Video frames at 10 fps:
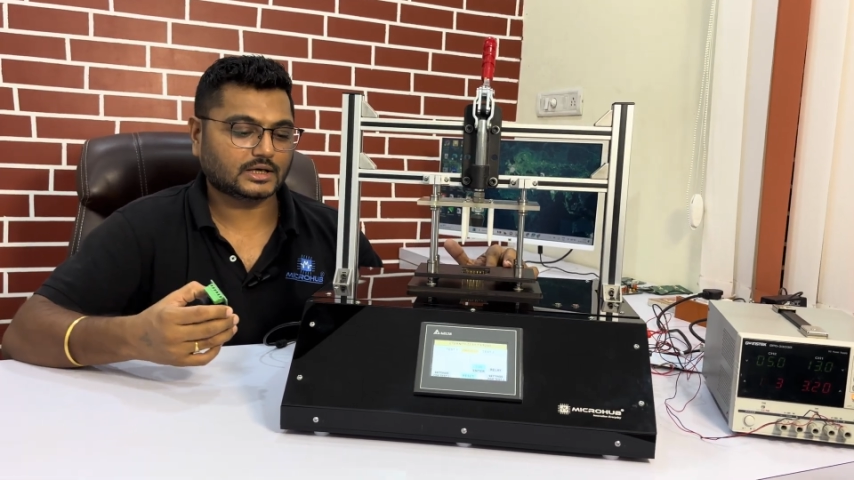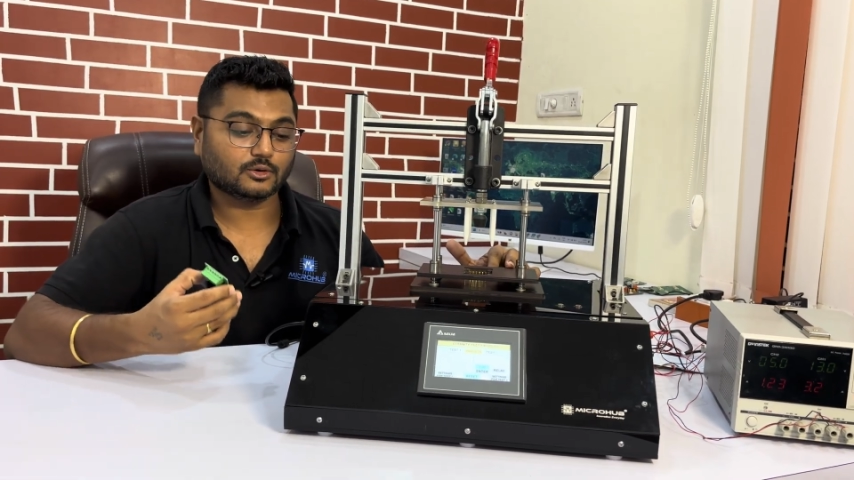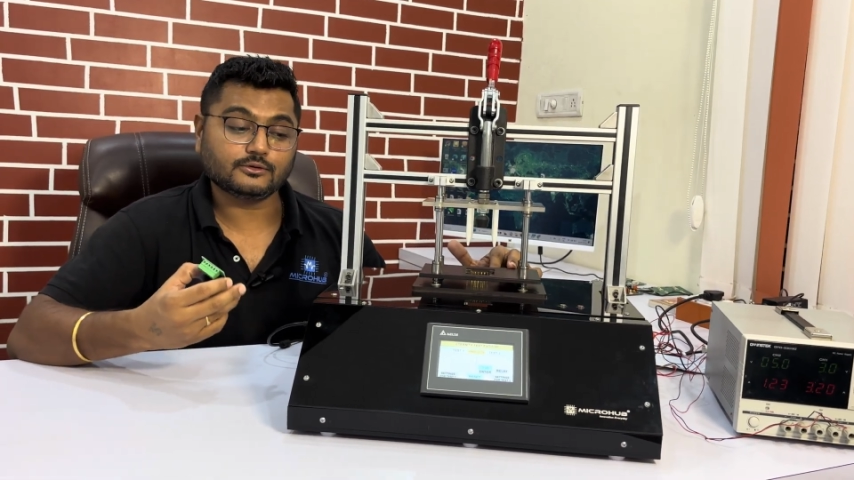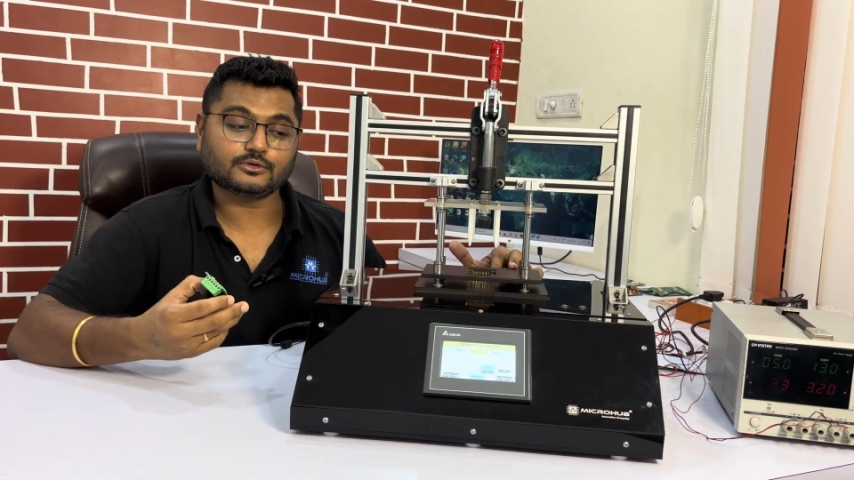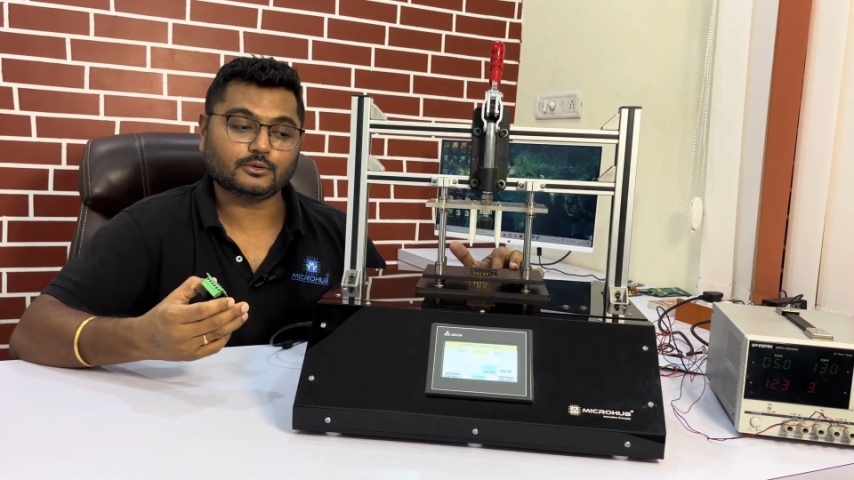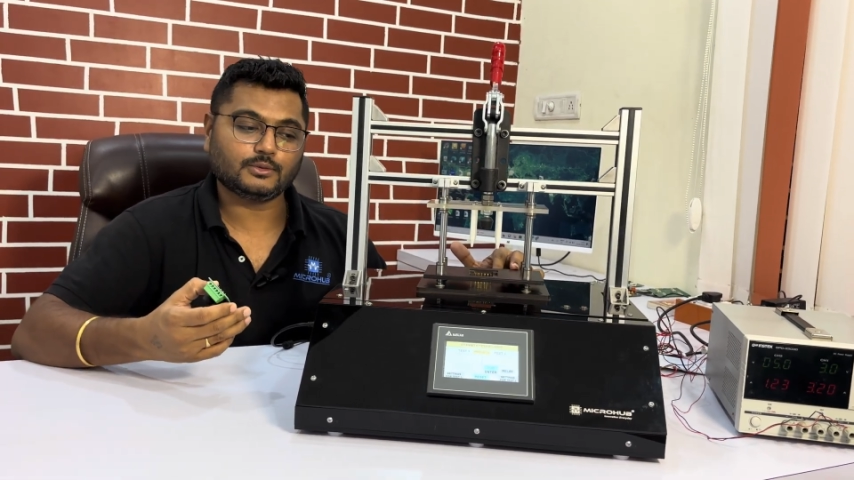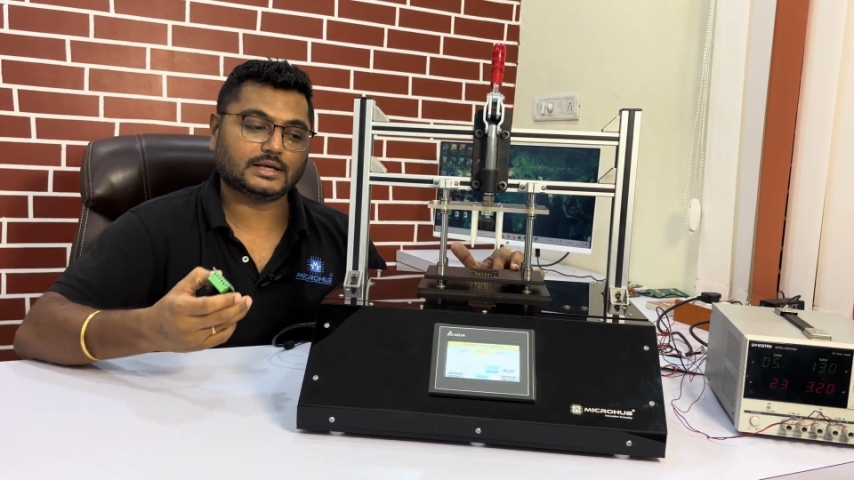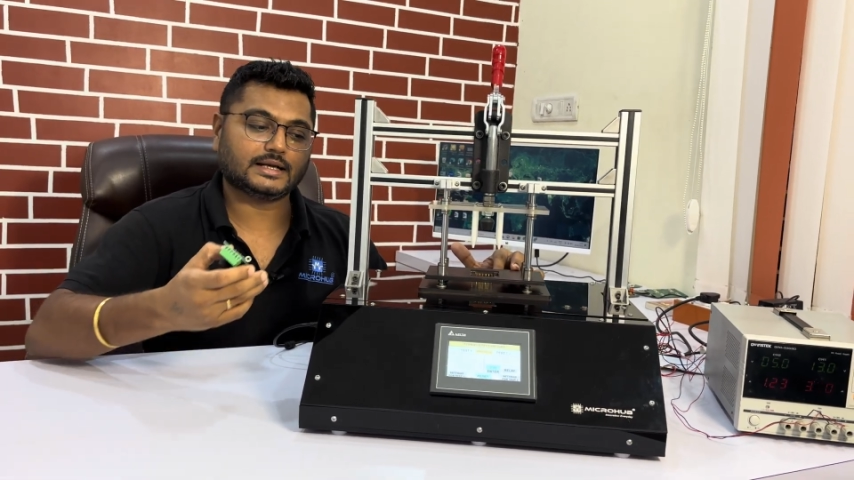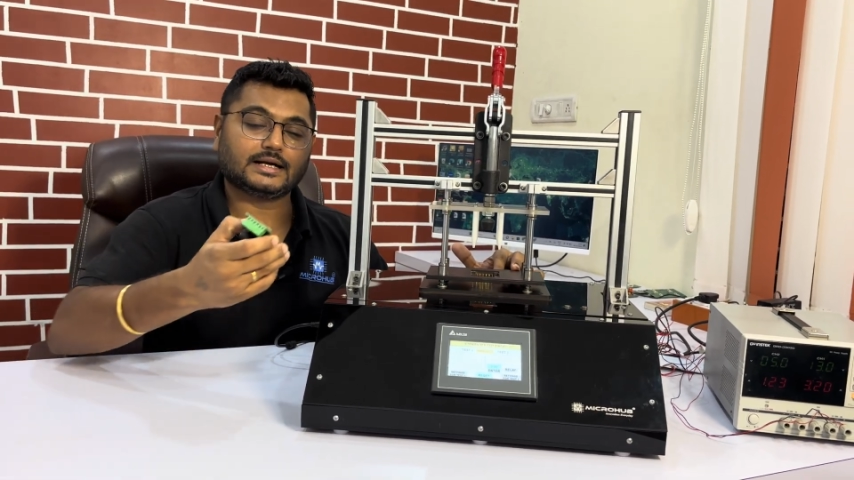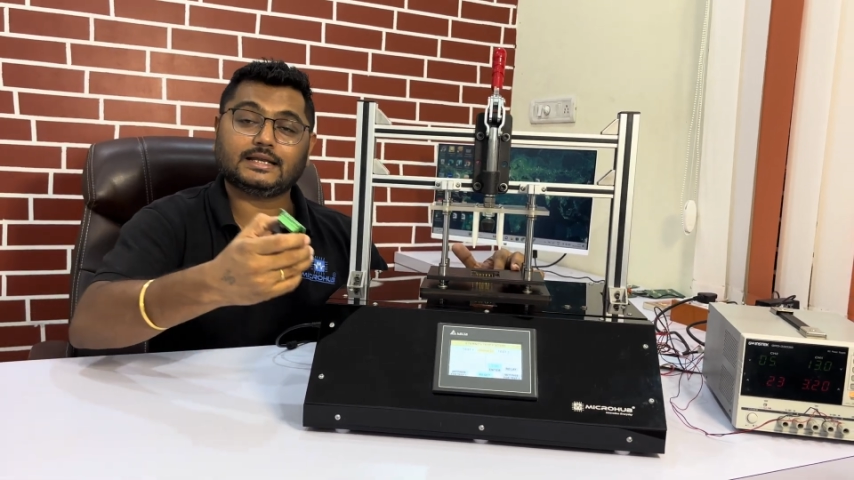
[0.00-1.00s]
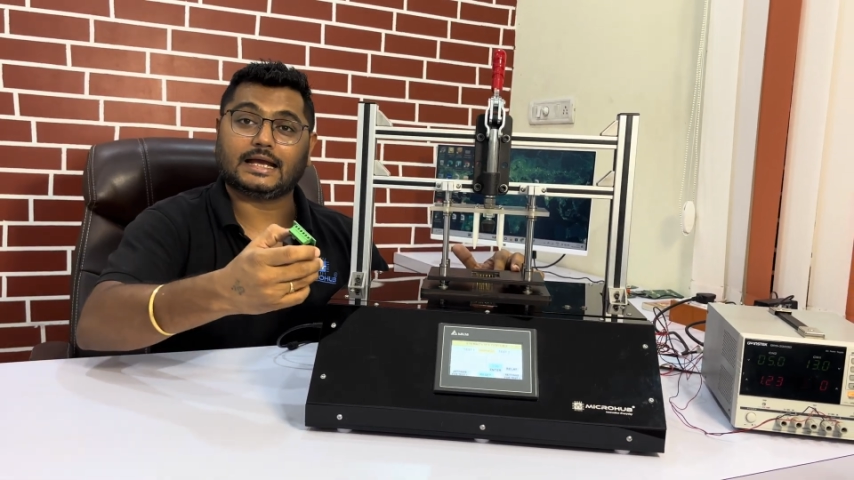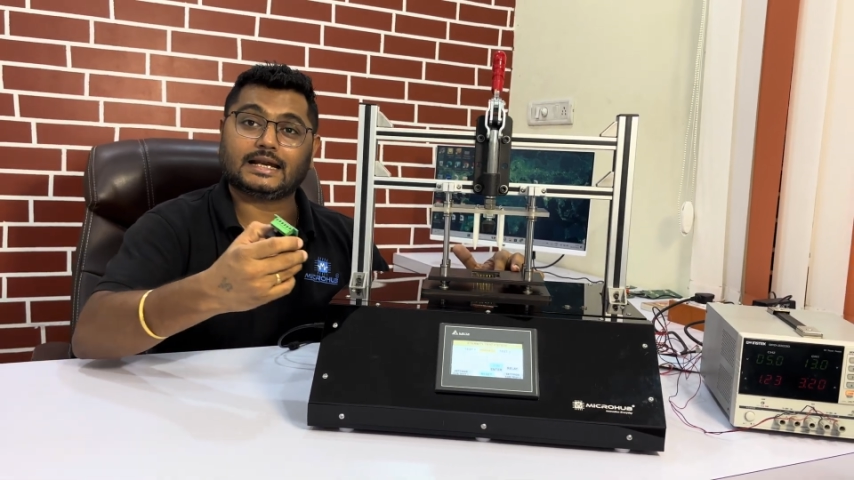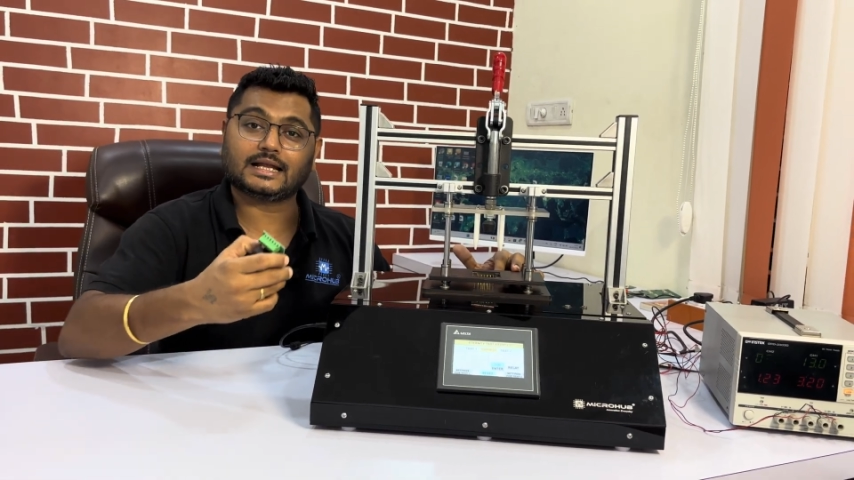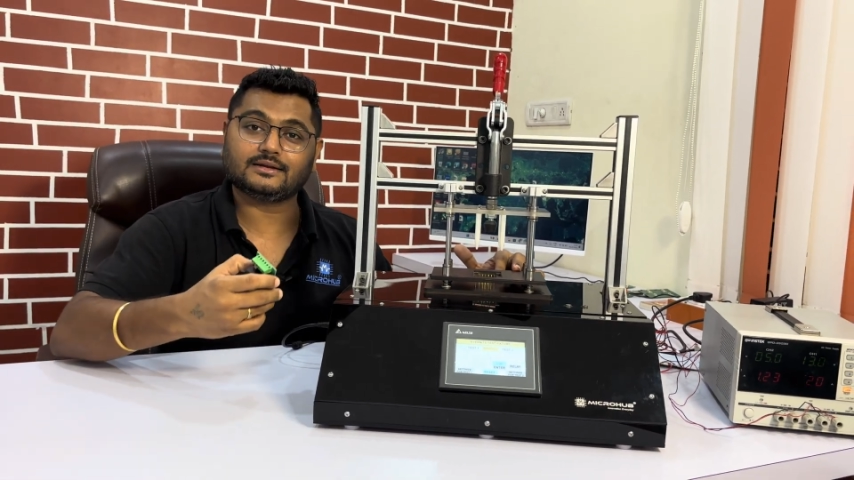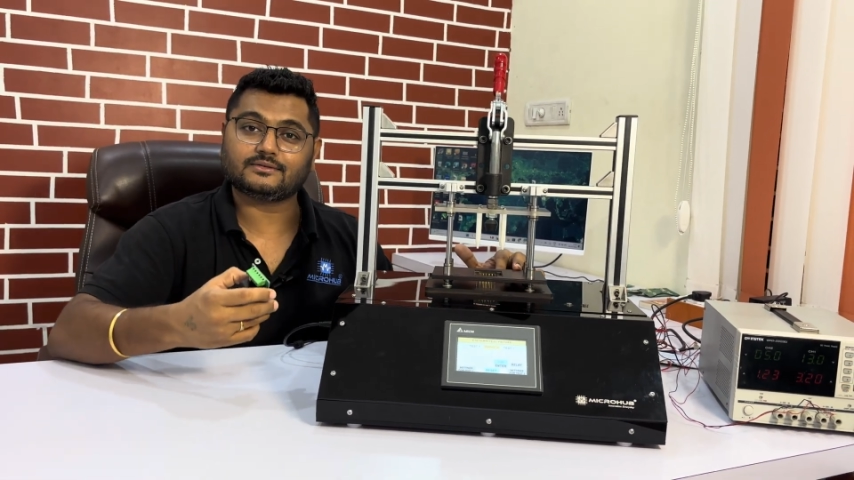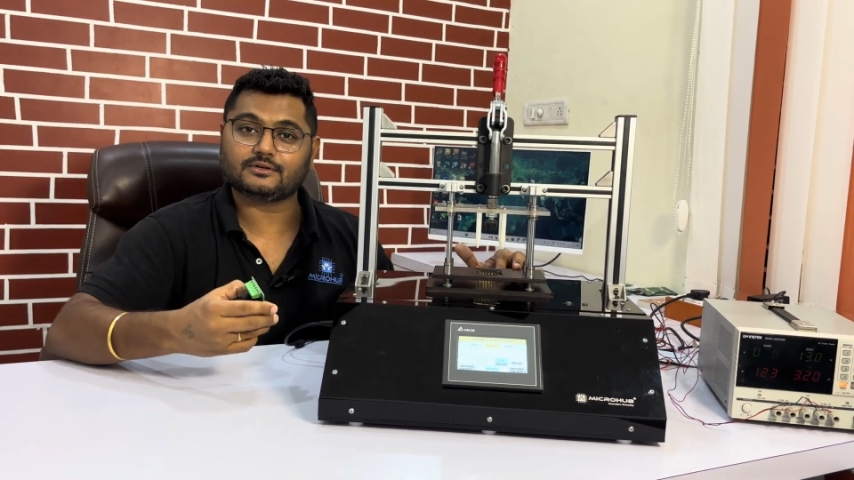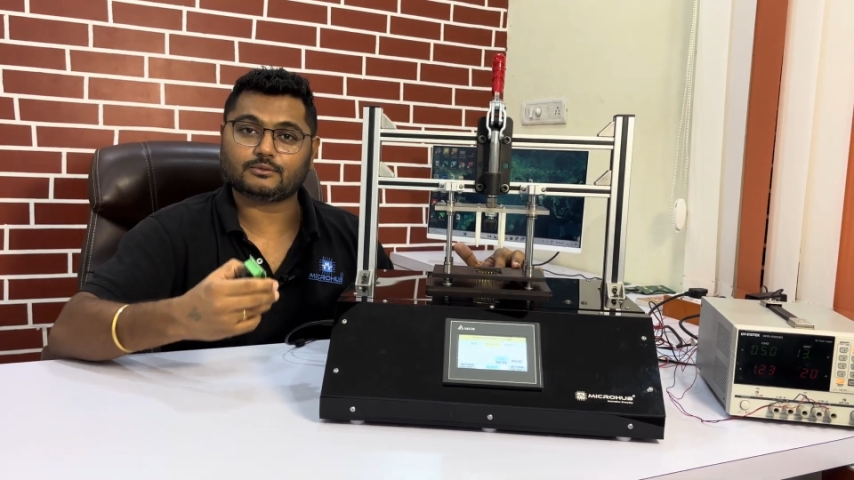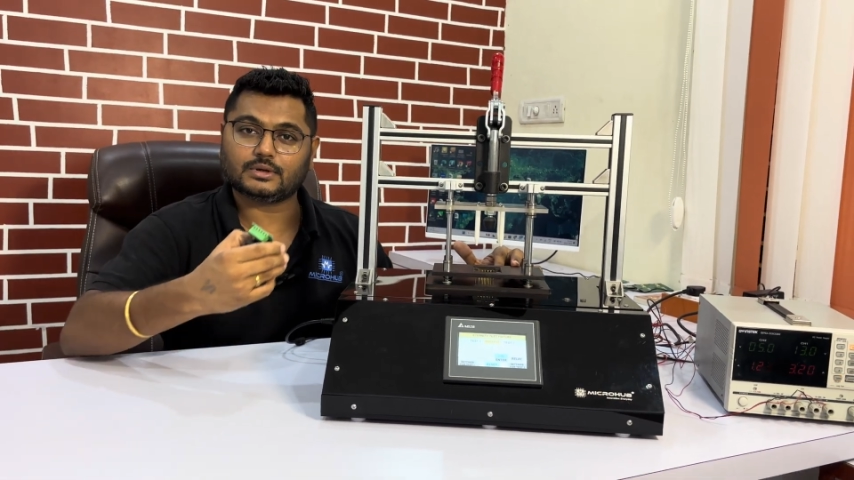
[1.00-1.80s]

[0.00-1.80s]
Also we'll get the analysis,